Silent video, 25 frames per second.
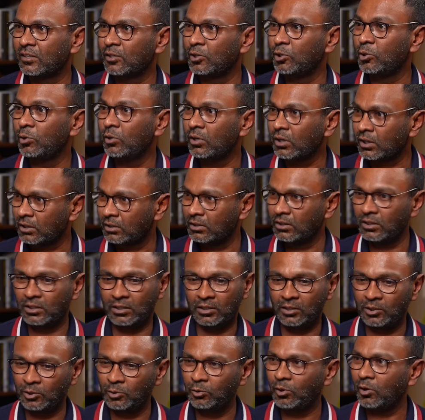You're
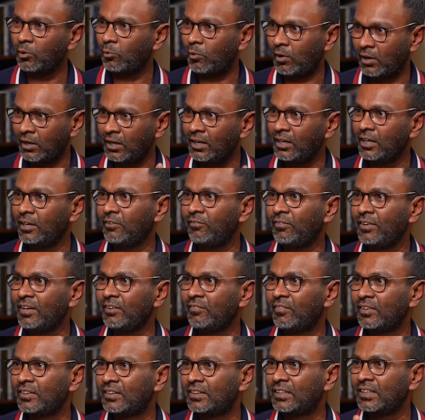only
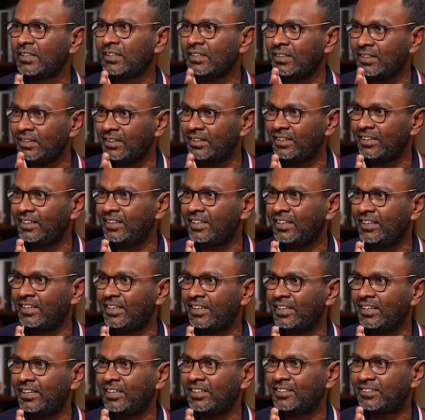living within
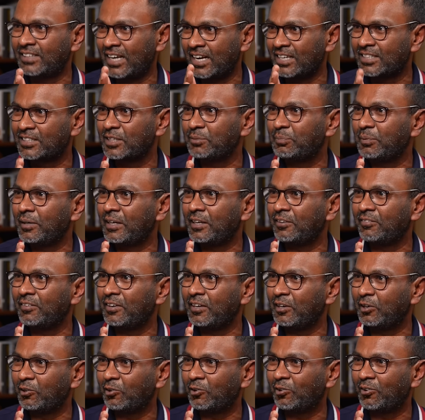the ChatGPT
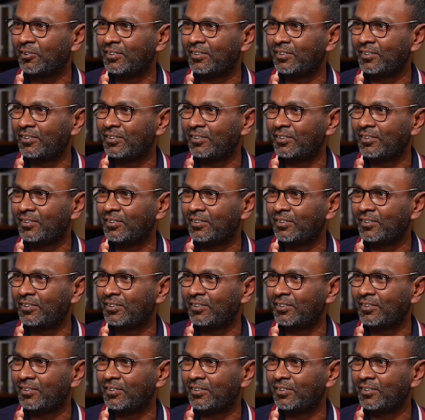window.